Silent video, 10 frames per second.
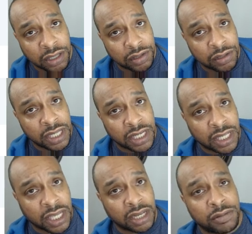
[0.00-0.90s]
the other day
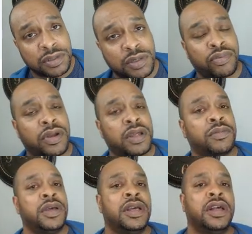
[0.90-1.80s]
that kind of was a
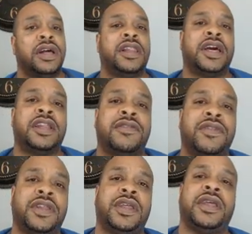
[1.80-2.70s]
prep. A lot
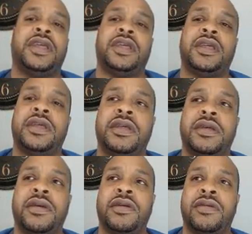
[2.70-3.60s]
of the
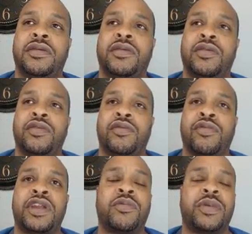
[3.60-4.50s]

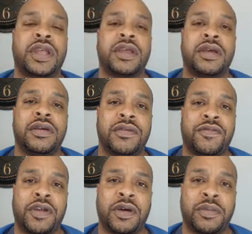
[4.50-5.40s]
rhetoric
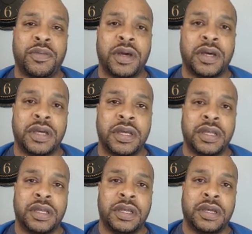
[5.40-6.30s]
from
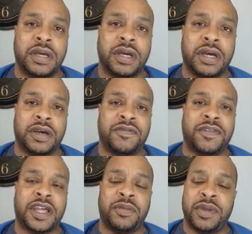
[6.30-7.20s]
uh,
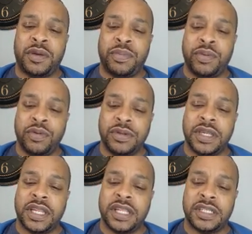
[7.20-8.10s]
Vladimir
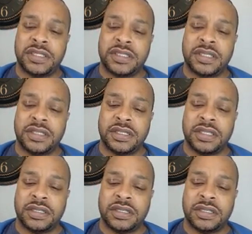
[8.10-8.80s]
Putin and his,